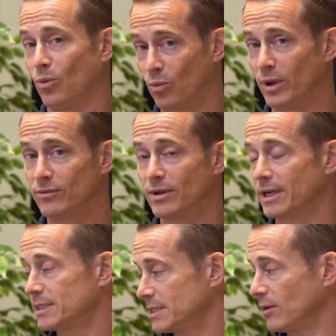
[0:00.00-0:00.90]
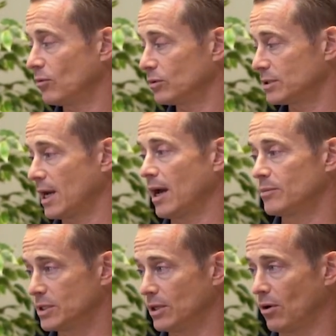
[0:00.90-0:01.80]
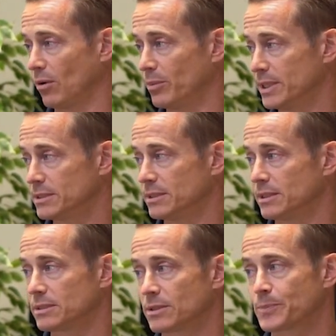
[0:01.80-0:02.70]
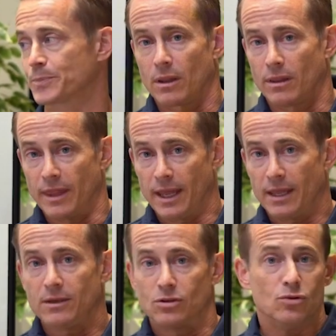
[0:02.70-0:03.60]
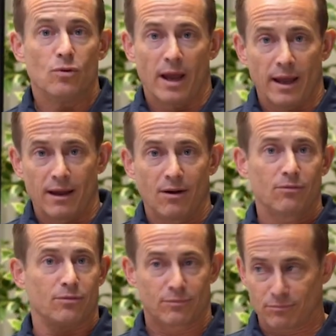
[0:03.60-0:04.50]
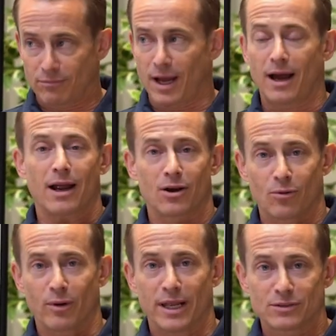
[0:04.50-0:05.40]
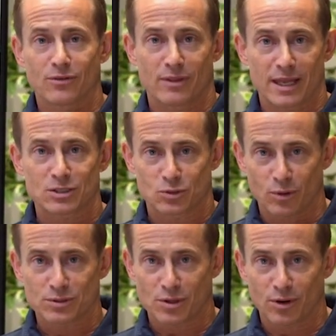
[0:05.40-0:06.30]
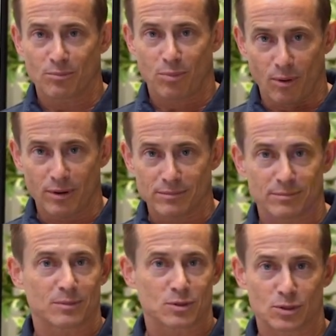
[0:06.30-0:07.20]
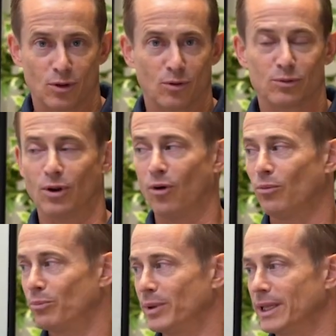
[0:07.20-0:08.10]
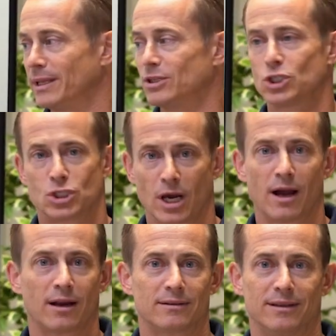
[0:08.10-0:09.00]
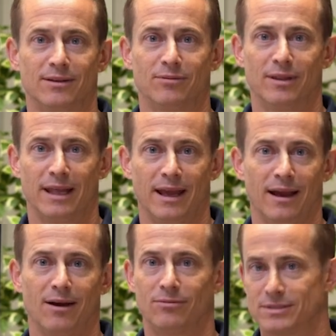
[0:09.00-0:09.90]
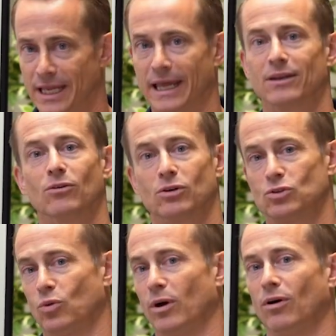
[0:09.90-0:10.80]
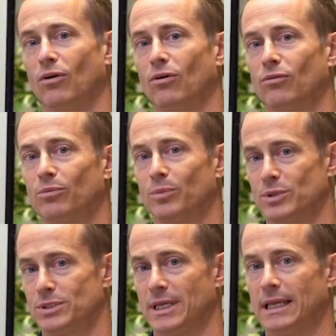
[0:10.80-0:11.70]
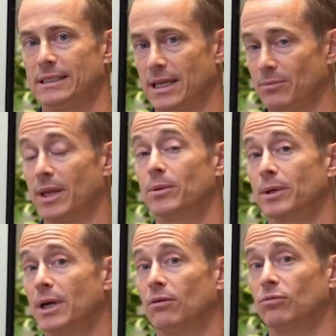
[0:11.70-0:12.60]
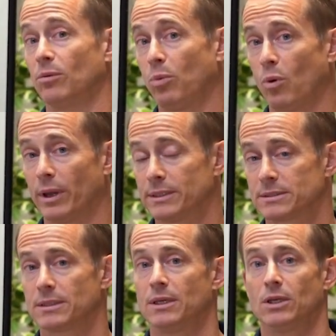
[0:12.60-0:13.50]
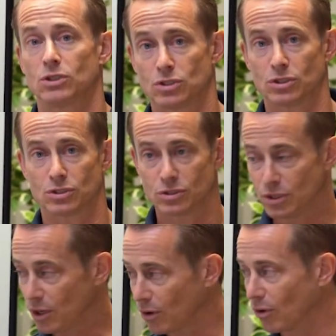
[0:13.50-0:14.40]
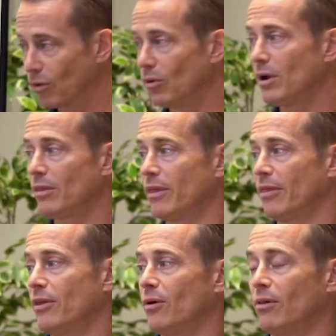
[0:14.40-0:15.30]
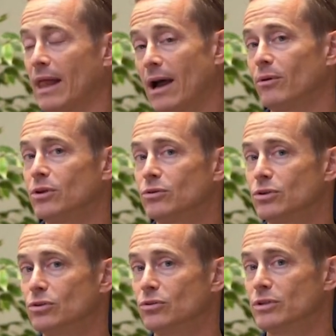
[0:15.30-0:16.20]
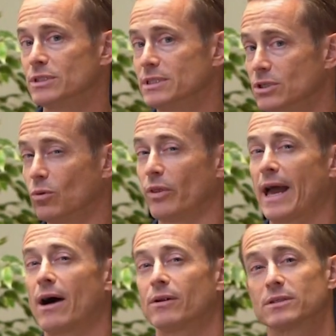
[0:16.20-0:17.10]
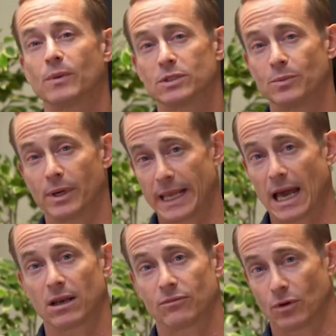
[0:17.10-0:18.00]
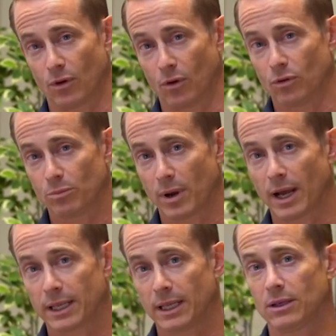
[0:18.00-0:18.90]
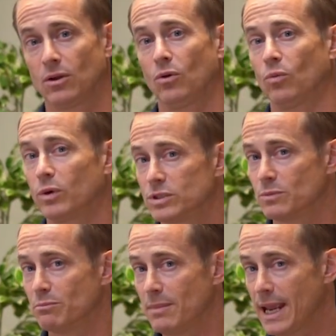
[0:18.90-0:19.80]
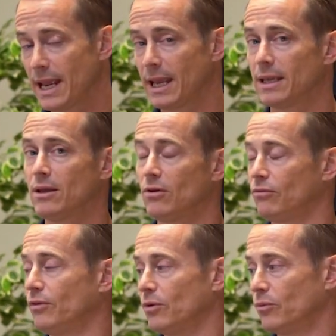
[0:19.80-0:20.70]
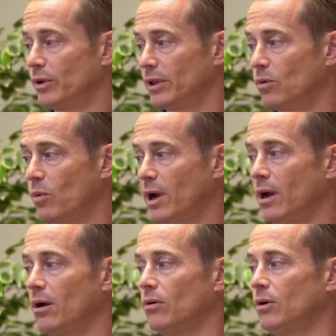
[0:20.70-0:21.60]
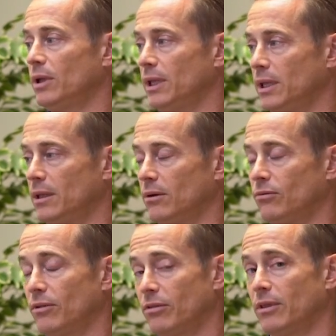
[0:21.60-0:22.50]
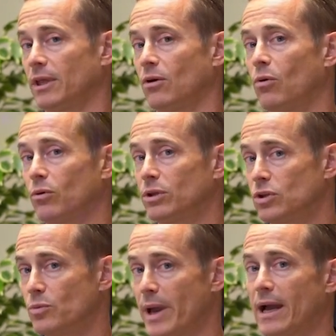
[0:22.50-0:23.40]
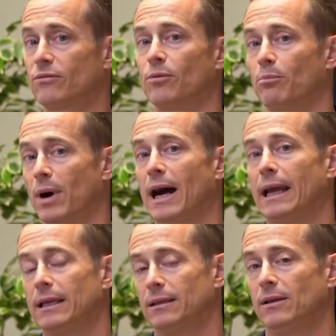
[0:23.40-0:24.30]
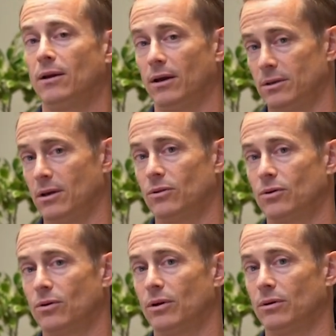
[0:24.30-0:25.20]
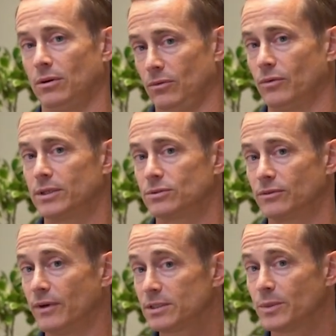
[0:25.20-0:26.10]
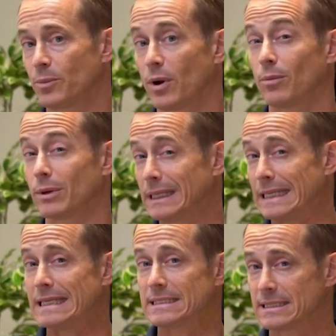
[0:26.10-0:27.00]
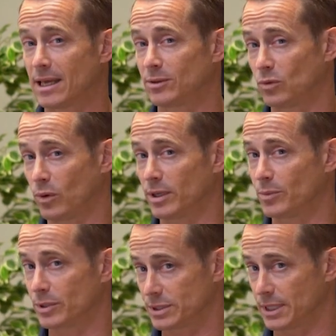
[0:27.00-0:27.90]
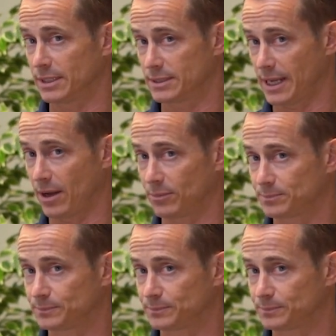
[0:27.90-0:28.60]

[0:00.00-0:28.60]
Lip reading: We've done it several times in our business. They do have higher rates for that short-term part. So don't be shocked if they have 10 or 12% and maybe a couple of points. Just know that they're allowing you to do this deal without as much money out of your own pocket, which may fit really well if the thing holding you back from buying another rental investment property is that 20% down.